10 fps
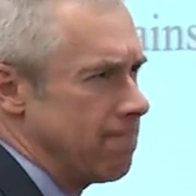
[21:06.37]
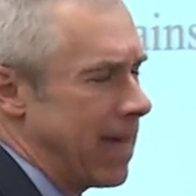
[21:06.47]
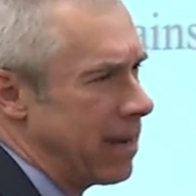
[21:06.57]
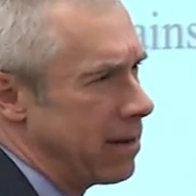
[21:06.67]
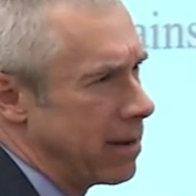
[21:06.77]

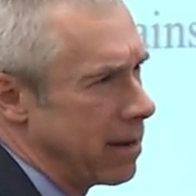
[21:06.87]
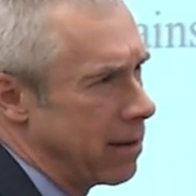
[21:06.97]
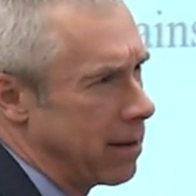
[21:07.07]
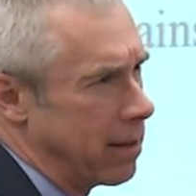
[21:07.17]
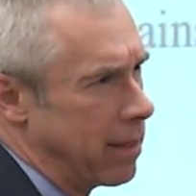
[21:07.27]
And
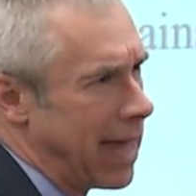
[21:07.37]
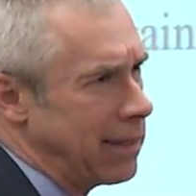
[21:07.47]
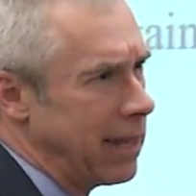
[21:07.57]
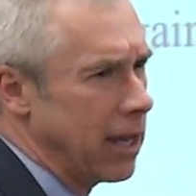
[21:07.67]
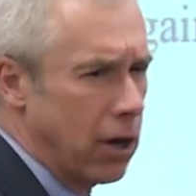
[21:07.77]

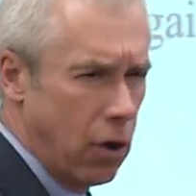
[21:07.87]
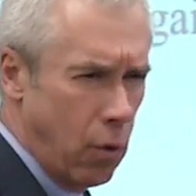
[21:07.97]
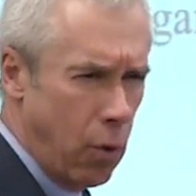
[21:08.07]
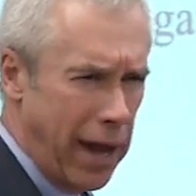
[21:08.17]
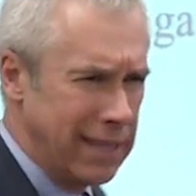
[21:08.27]
that didn't
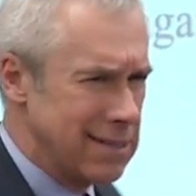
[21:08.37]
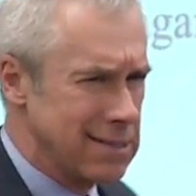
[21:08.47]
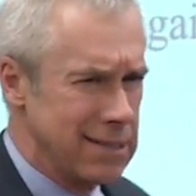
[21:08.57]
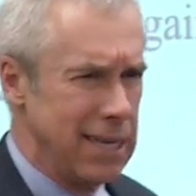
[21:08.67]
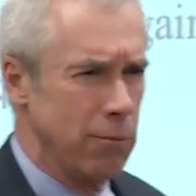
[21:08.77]
quite
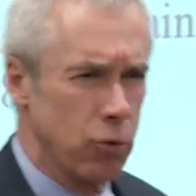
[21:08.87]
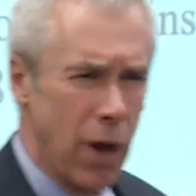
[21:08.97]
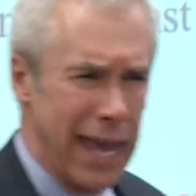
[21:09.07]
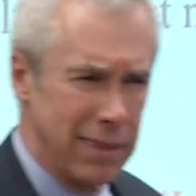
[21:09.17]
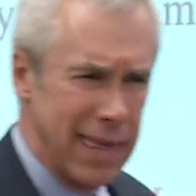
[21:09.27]
seem right.